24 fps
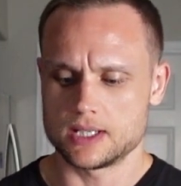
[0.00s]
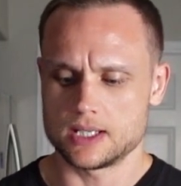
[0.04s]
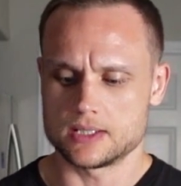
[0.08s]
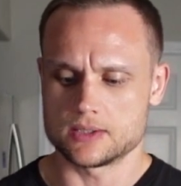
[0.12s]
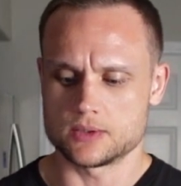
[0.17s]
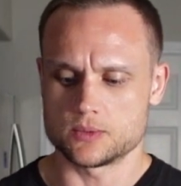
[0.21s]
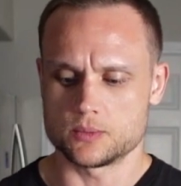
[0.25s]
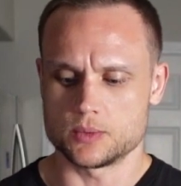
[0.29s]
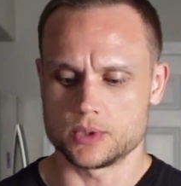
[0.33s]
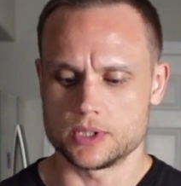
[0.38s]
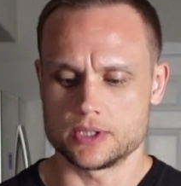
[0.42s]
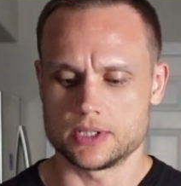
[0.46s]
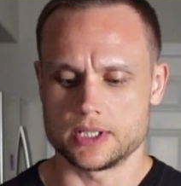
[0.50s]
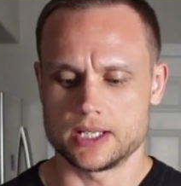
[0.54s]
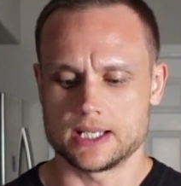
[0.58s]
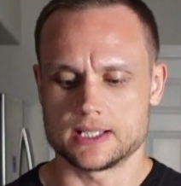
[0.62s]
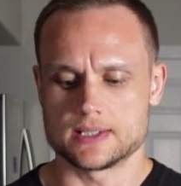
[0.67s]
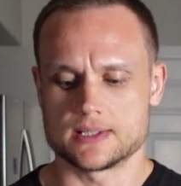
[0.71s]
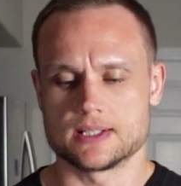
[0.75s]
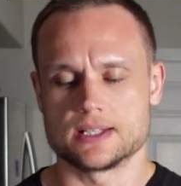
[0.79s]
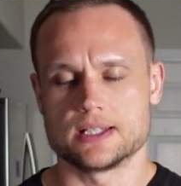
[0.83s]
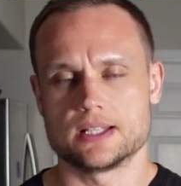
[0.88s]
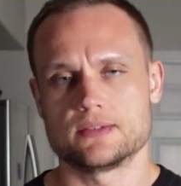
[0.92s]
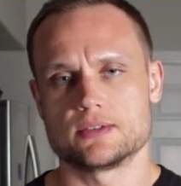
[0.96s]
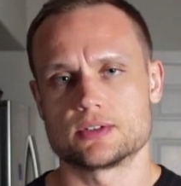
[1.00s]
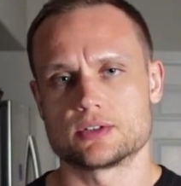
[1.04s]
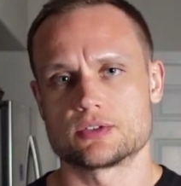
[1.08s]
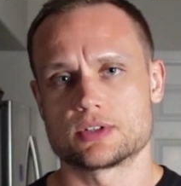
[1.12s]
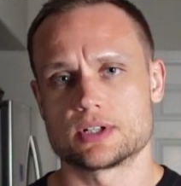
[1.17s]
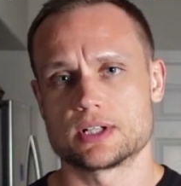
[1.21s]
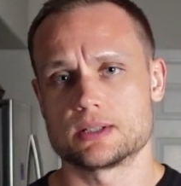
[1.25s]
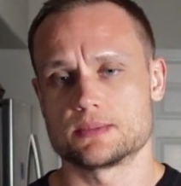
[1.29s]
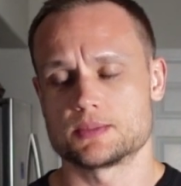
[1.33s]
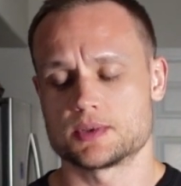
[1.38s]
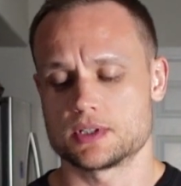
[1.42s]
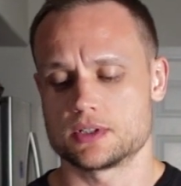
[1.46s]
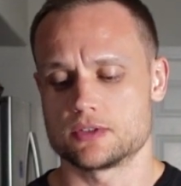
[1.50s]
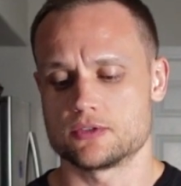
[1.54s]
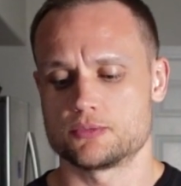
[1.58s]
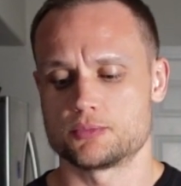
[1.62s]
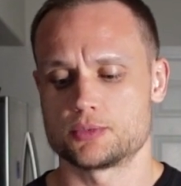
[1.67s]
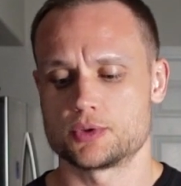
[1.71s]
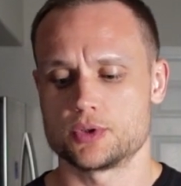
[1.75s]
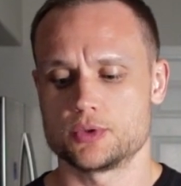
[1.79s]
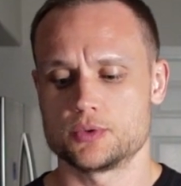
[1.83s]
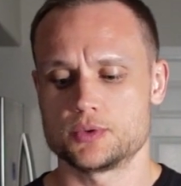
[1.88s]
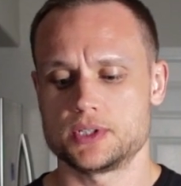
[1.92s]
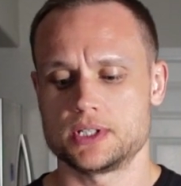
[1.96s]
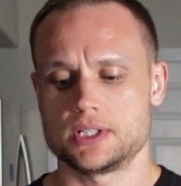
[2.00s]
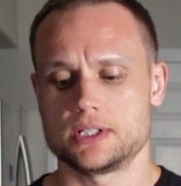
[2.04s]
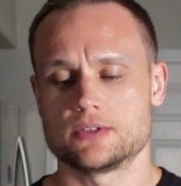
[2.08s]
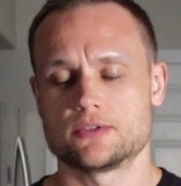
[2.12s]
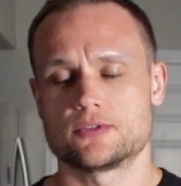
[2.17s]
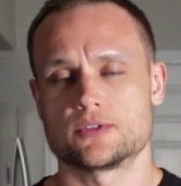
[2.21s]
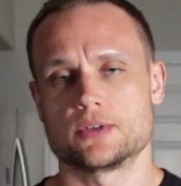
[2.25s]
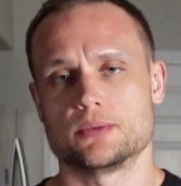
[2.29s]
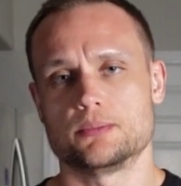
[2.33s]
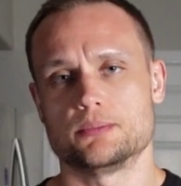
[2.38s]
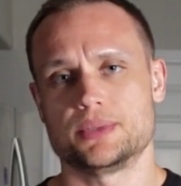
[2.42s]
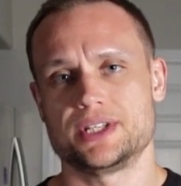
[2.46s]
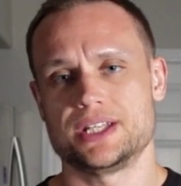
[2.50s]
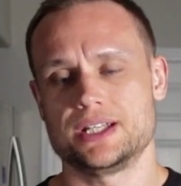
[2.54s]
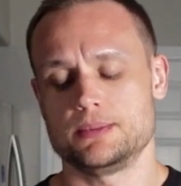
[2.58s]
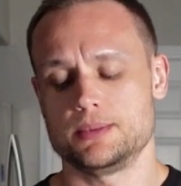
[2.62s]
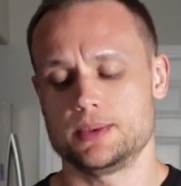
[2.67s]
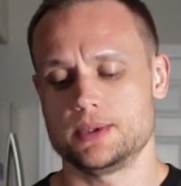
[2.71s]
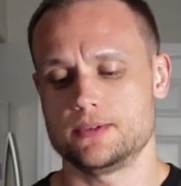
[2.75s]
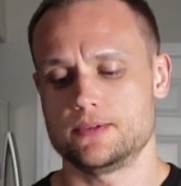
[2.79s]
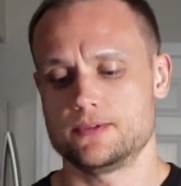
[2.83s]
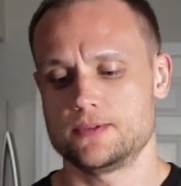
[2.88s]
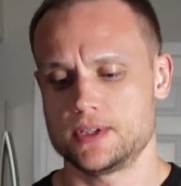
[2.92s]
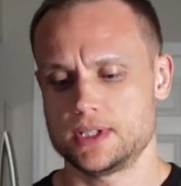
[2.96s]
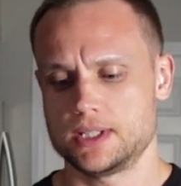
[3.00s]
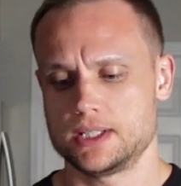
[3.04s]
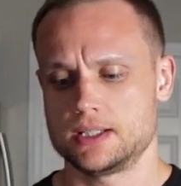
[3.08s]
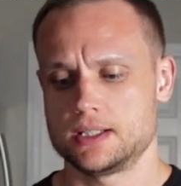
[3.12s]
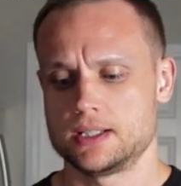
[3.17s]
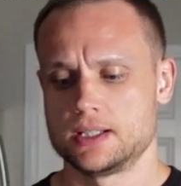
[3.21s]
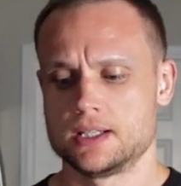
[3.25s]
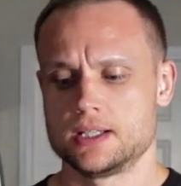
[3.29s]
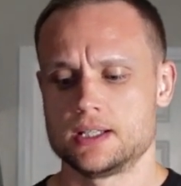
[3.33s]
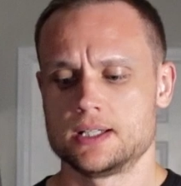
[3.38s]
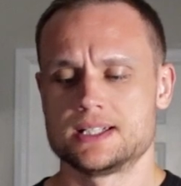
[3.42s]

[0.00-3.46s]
as well as 11 grams of protein from PB Fit,